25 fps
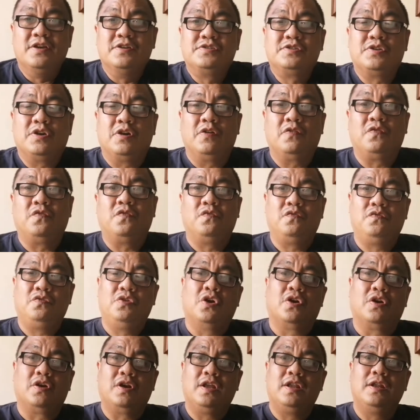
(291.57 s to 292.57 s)
So if
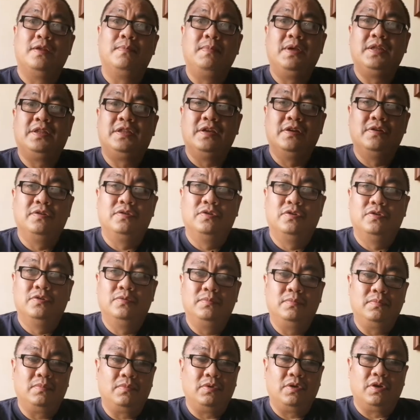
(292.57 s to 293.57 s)
you are in a meeting
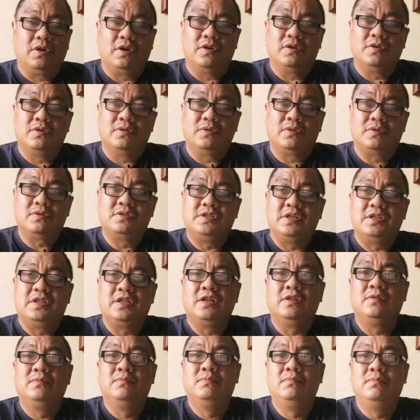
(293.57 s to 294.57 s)
room, you're
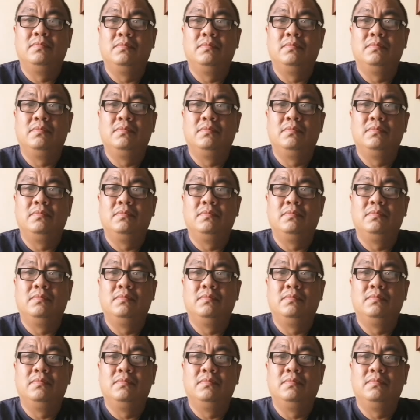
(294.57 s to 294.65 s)
seated